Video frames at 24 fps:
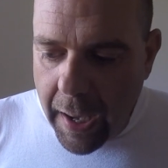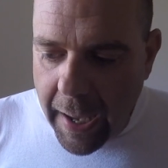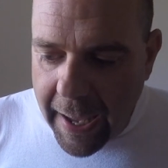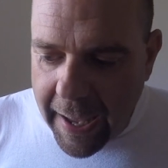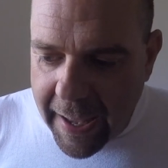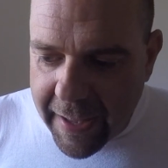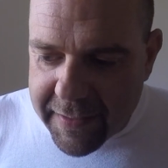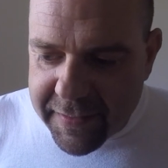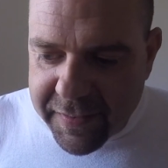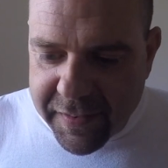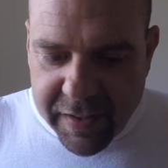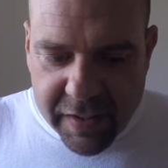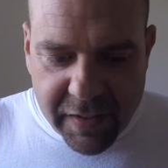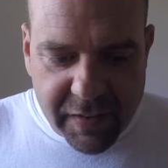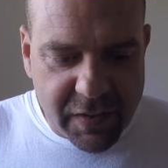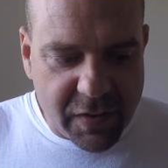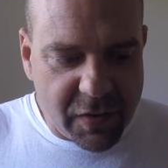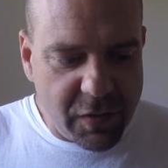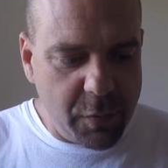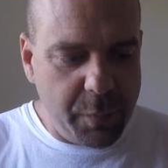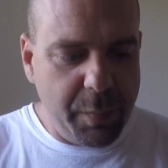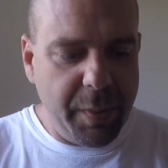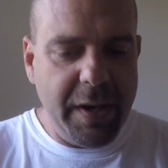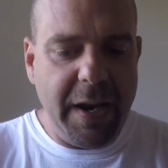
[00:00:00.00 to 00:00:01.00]
as this
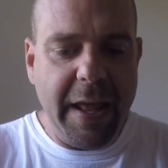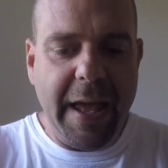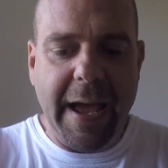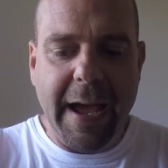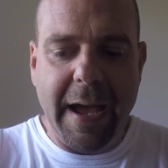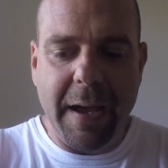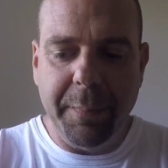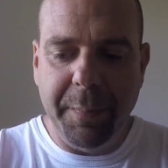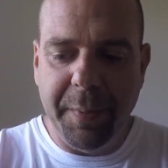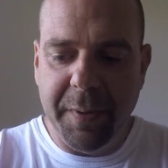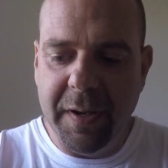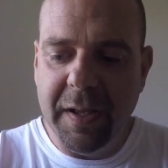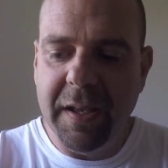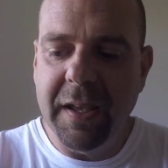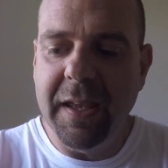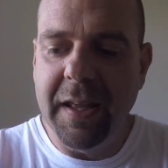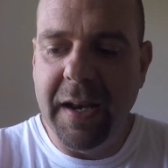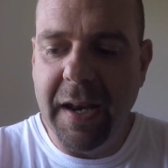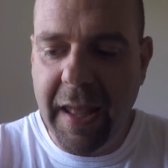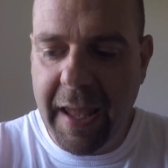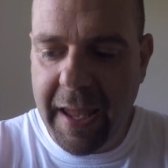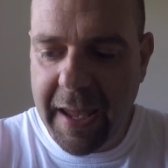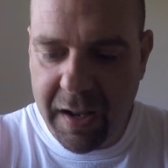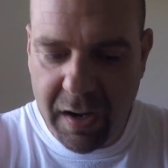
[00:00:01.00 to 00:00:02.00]
has been happening,
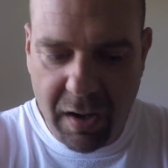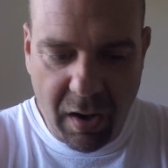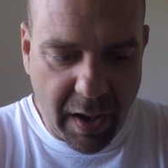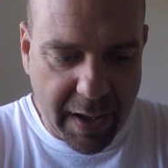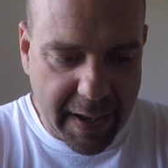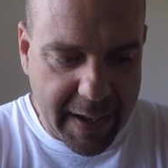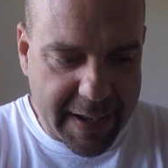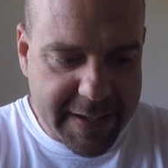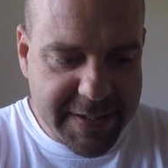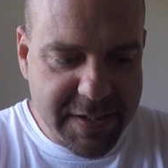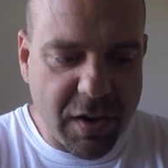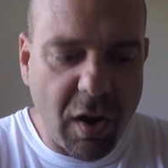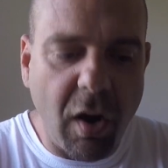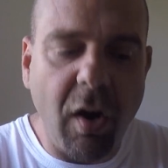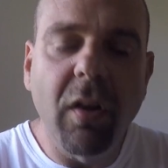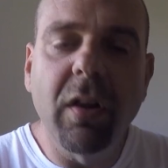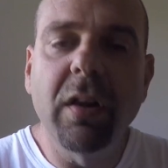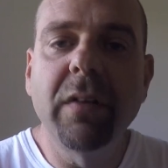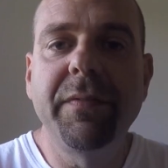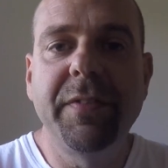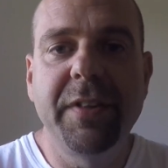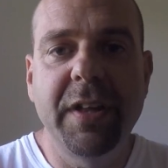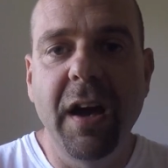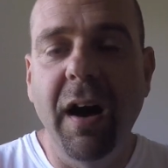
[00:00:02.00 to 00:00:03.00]
and as all
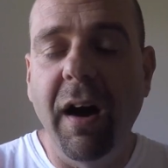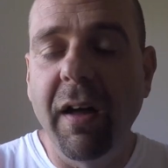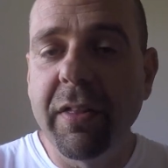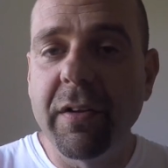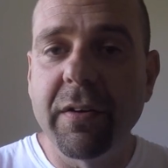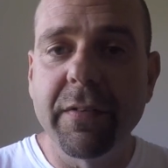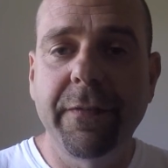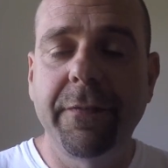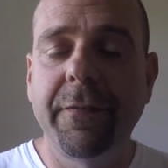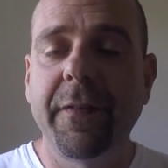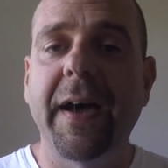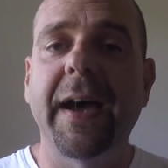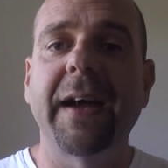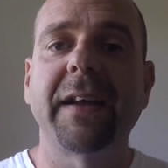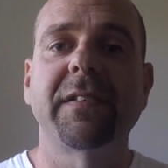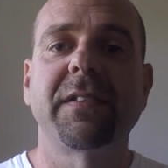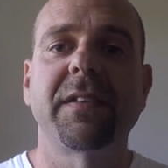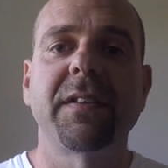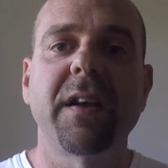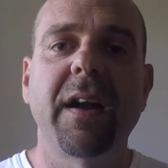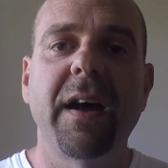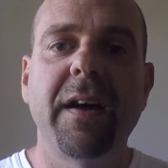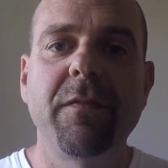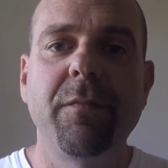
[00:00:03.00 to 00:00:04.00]
of the other facts
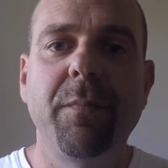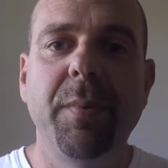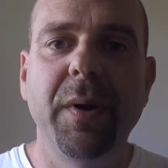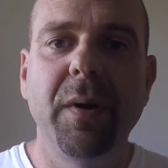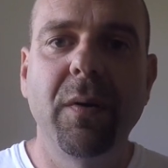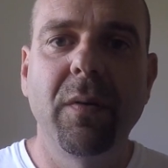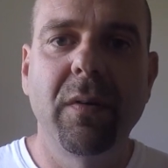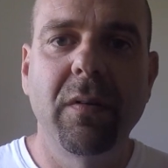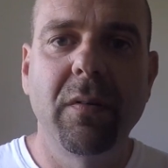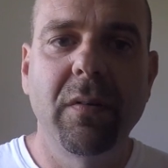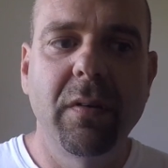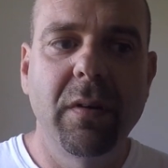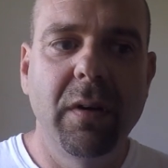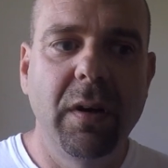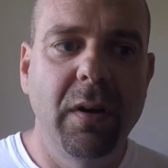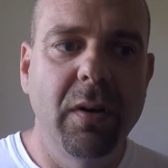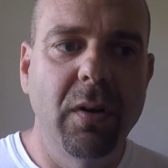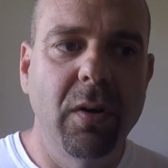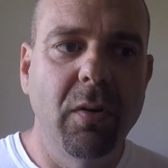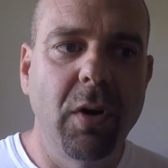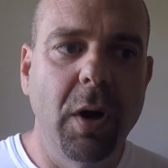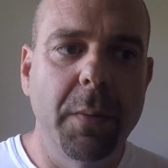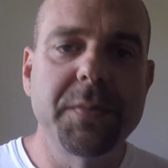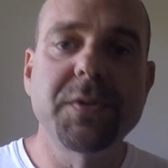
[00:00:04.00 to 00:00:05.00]
that I've been,
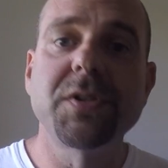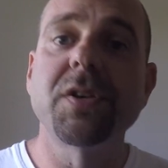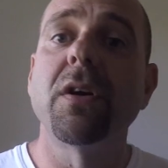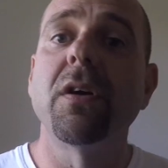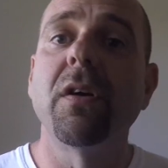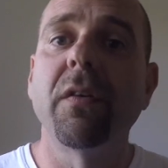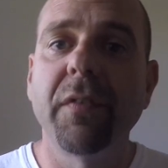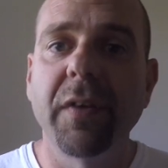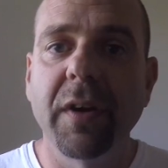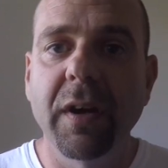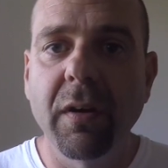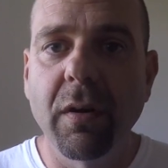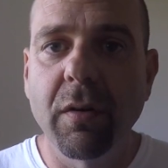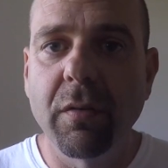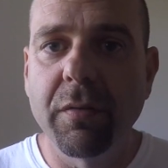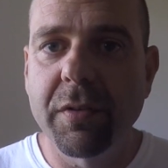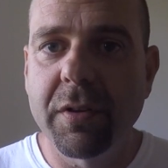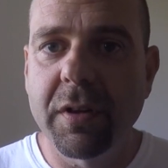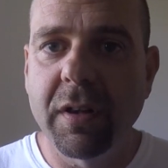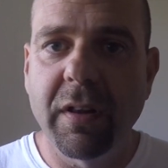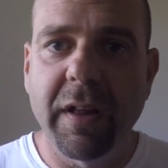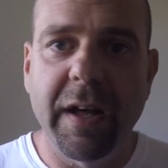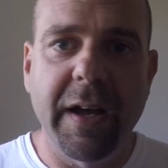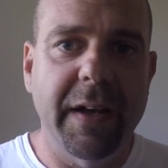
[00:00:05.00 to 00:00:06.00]
observing over
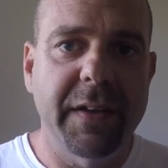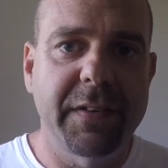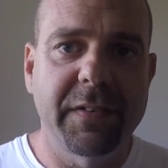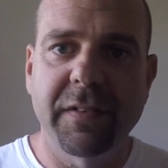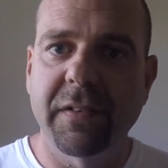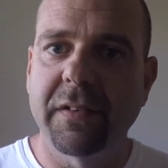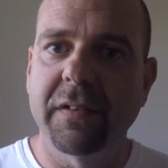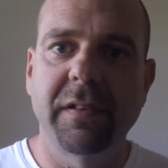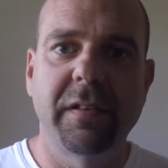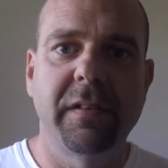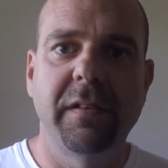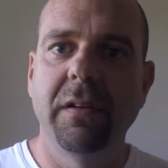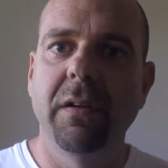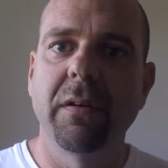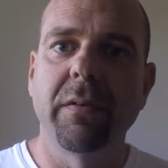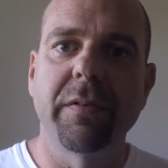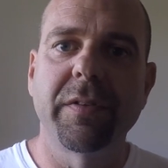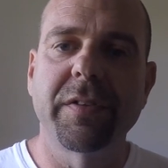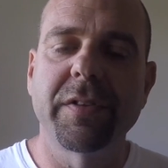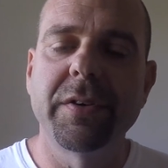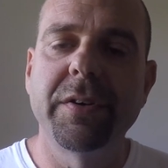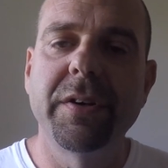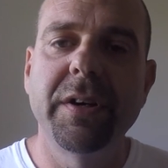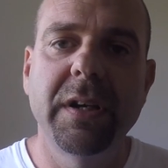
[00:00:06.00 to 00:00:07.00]
the last,
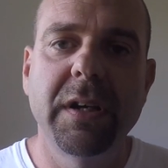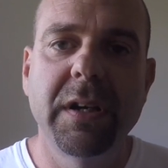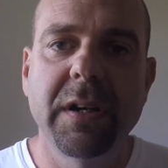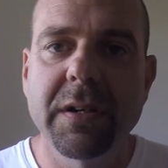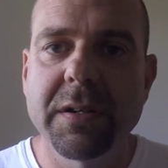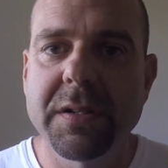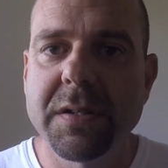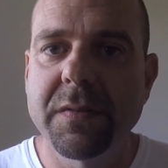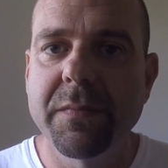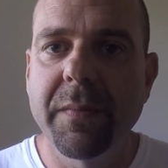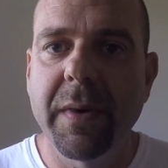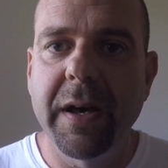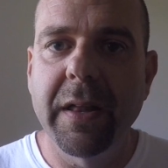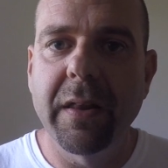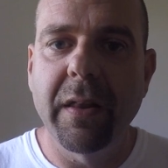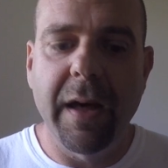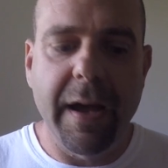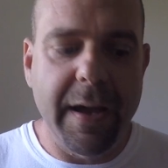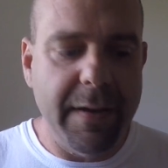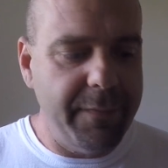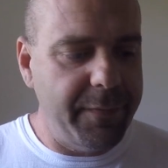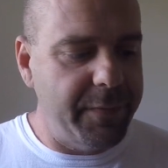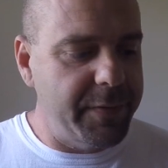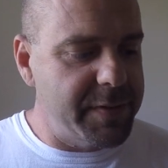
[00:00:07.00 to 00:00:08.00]
30 years of my
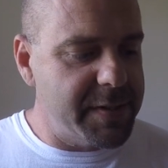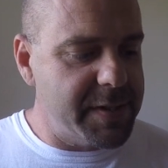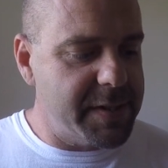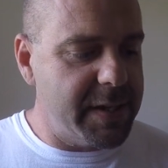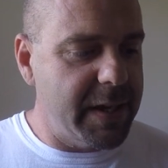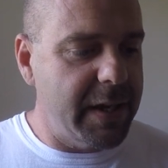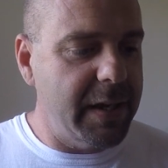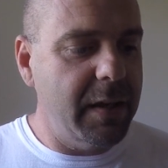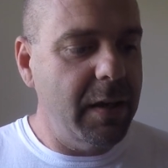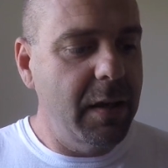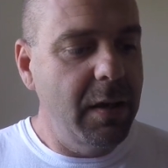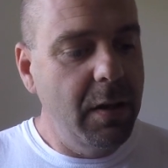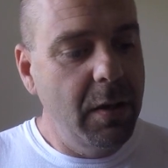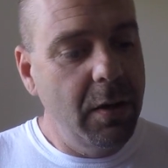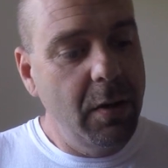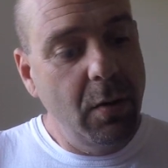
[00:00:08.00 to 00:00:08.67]
life is like,